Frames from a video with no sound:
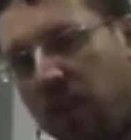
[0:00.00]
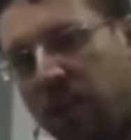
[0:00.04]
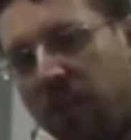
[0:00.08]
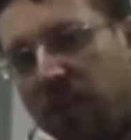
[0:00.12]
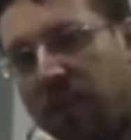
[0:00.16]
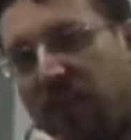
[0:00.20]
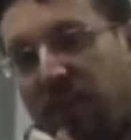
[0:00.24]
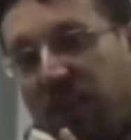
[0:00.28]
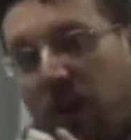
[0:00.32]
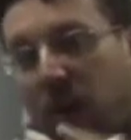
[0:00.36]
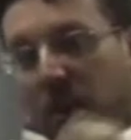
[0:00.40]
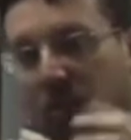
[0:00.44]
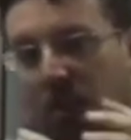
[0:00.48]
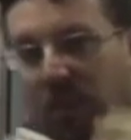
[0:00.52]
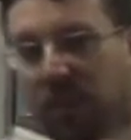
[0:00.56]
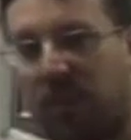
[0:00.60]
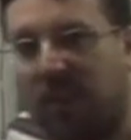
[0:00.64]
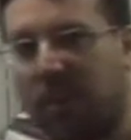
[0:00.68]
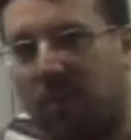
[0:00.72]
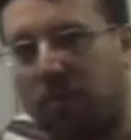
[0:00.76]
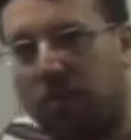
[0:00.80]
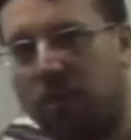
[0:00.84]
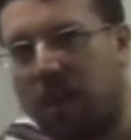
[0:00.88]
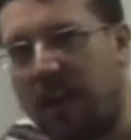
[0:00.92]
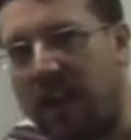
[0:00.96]
The final
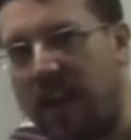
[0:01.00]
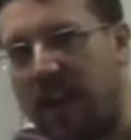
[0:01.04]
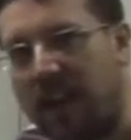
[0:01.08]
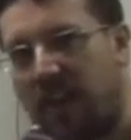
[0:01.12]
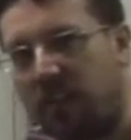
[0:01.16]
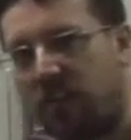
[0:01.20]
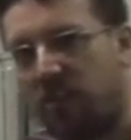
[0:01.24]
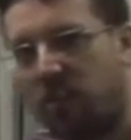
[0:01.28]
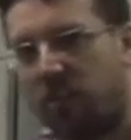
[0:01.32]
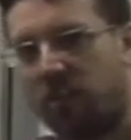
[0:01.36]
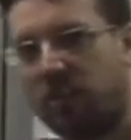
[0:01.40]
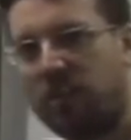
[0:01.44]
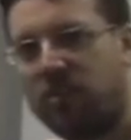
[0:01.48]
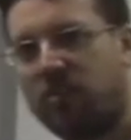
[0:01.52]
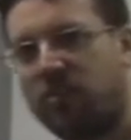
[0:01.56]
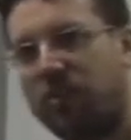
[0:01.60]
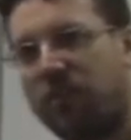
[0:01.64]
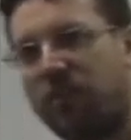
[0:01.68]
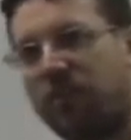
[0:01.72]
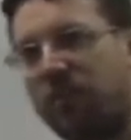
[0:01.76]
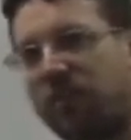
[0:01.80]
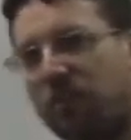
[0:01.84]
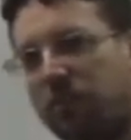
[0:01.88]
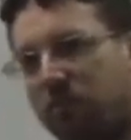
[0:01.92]
thing I want to end on is something